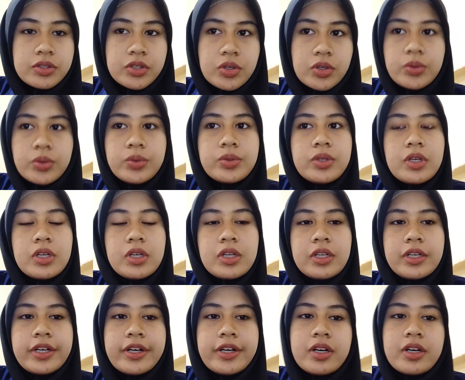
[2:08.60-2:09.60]
So
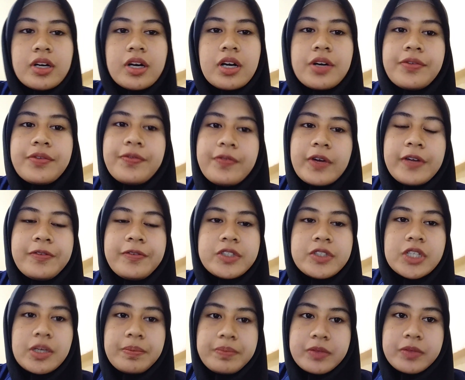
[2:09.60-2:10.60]
there are 5
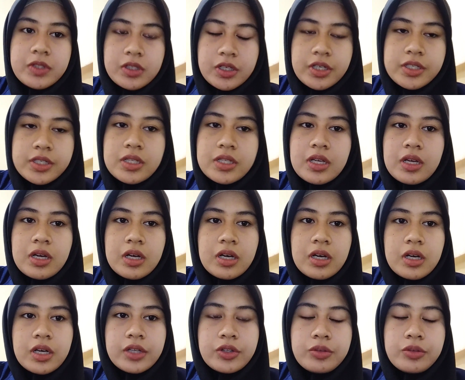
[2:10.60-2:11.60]
chapters
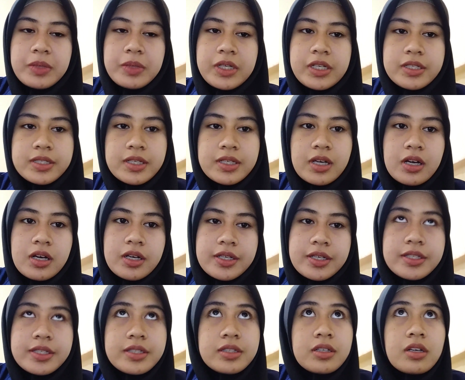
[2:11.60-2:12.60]
to be
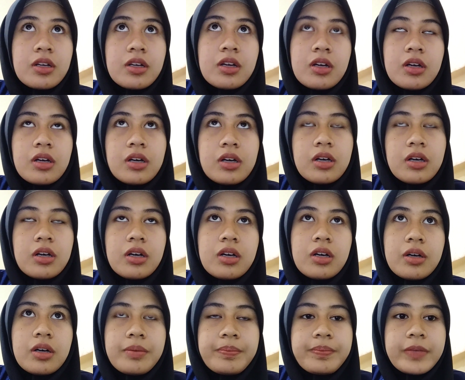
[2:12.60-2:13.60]
discussed
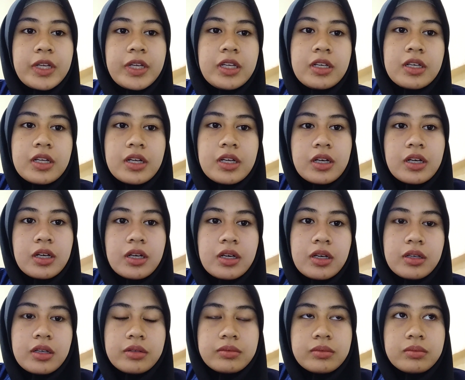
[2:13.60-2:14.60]
in
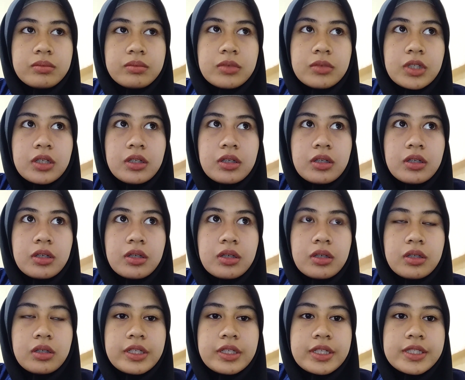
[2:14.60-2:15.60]
the
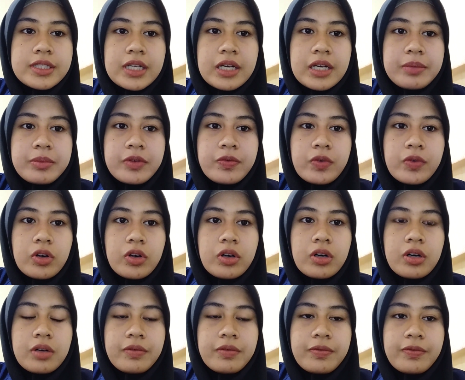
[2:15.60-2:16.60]
time
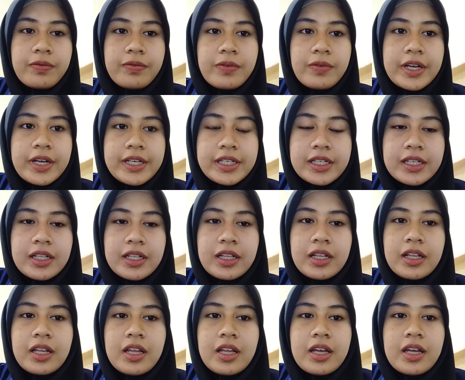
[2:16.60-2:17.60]
before
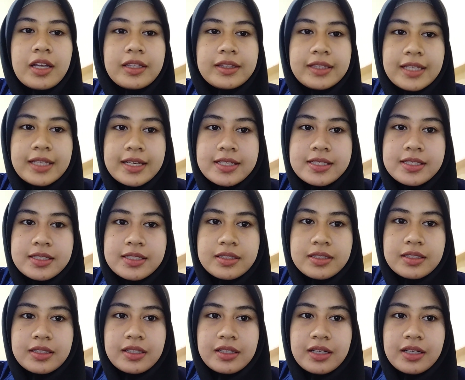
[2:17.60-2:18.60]
final
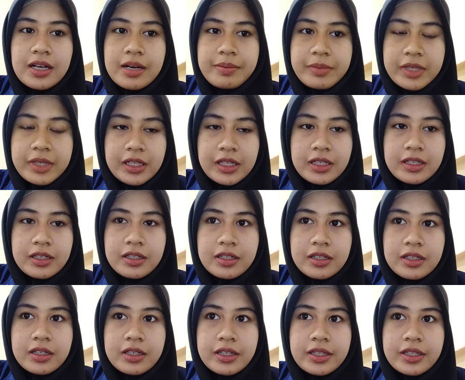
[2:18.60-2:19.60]
test coming.
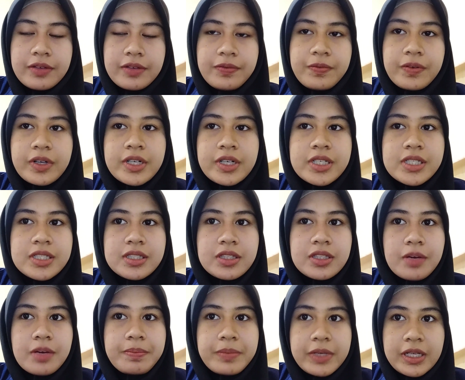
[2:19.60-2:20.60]
The first
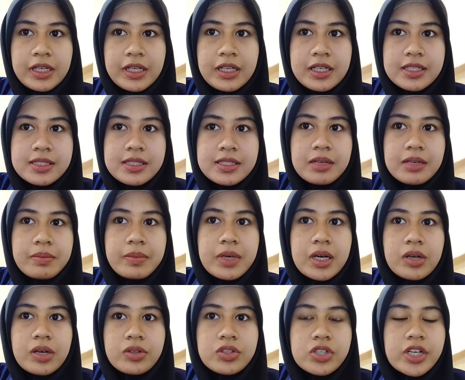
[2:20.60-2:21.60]
topic is
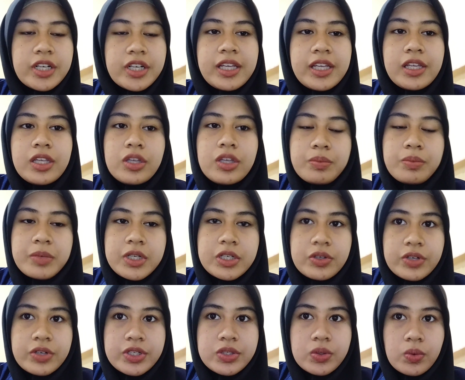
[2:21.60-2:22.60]
about training human
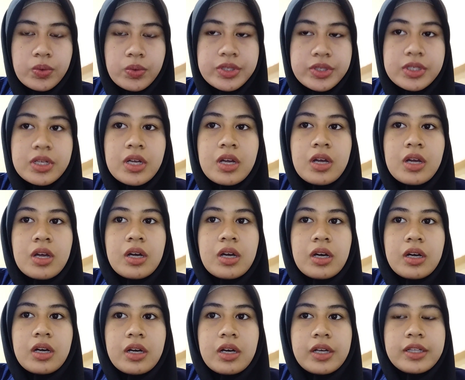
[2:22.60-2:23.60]
resource.
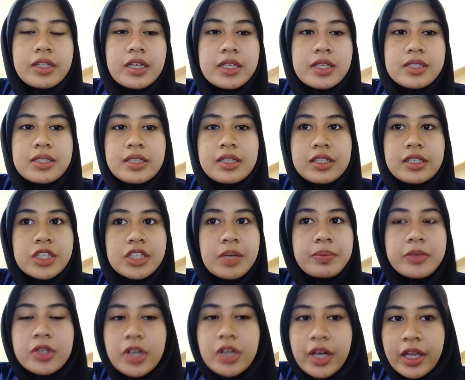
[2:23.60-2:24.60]
It is in the
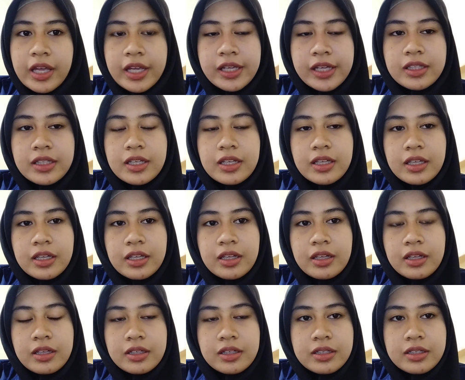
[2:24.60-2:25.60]
chapter 8.
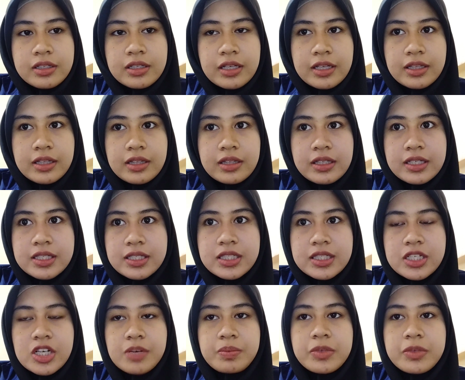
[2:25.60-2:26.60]
This
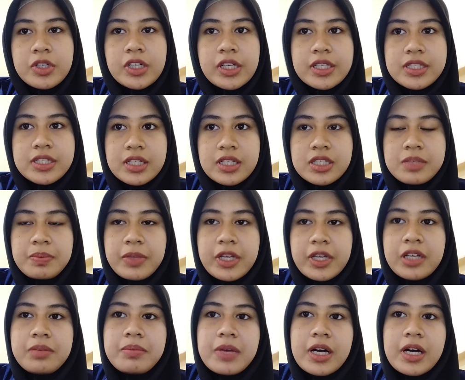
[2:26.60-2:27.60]
chapter is
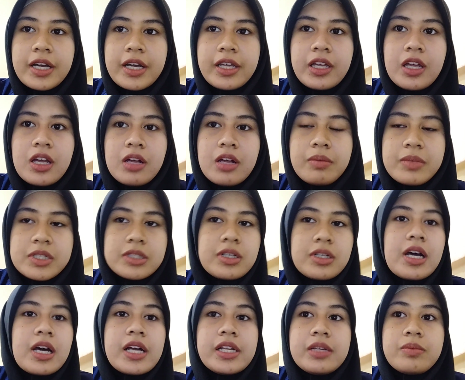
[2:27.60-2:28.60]
explained by
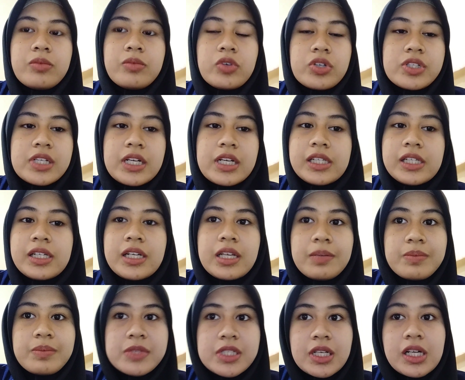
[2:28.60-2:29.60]
Mr. Adi Mursalin
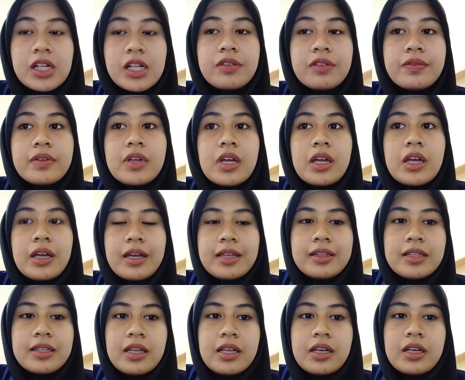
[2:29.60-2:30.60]
himself,
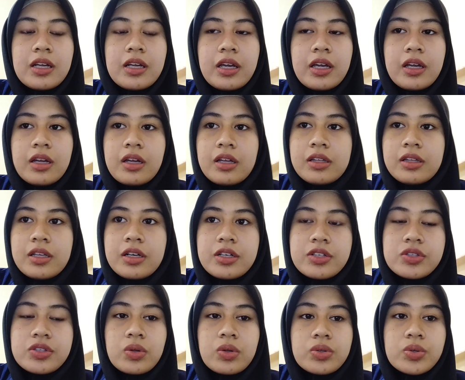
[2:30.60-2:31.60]
and then there
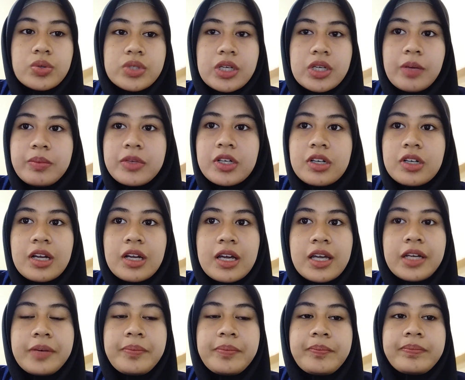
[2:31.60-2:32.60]
is also chapter
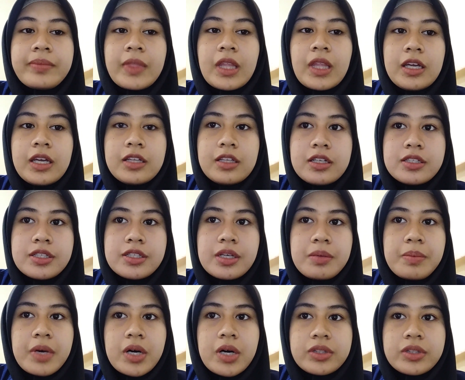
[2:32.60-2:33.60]
9. It is
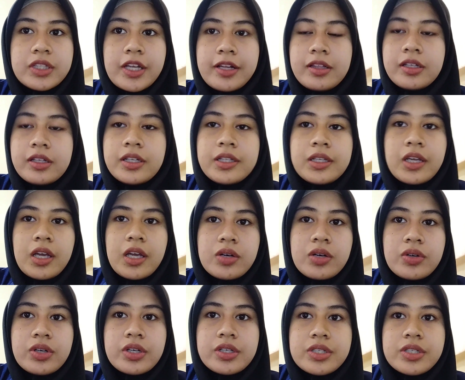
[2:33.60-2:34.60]
about talent,
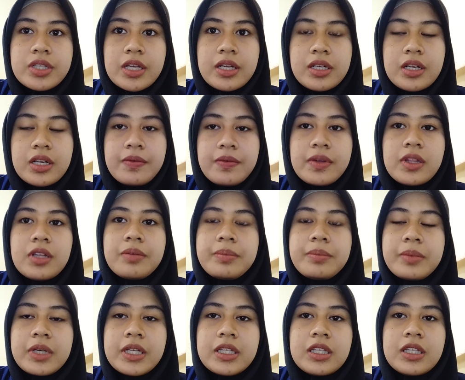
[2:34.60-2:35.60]
careers, and
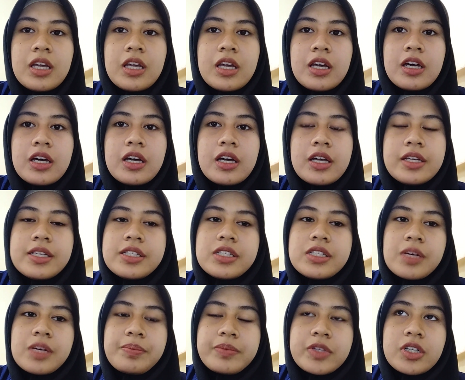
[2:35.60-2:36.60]
development. This
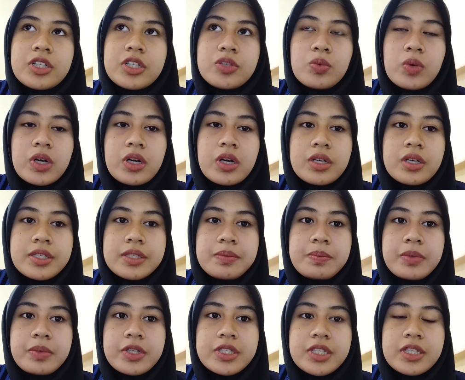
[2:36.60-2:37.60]
chapter was
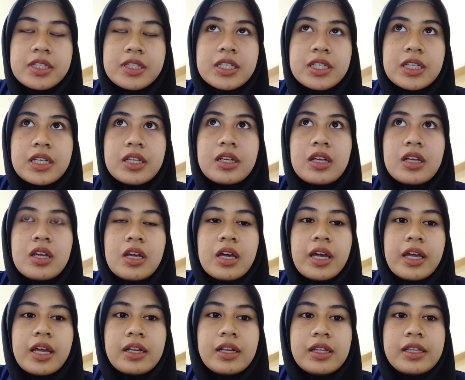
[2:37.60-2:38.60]
presented
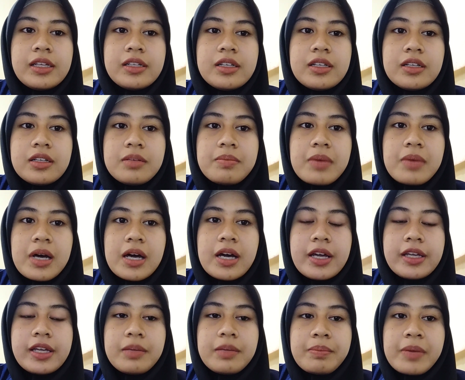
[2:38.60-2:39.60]
and led
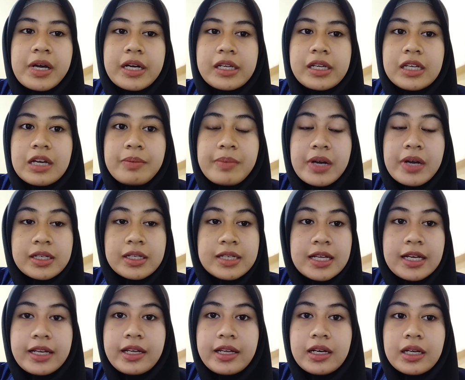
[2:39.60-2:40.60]
by Maria
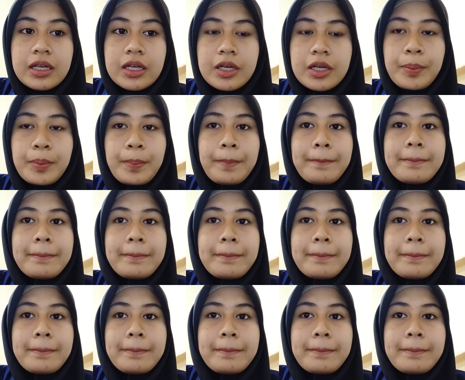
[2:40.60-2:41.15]
Magdalena.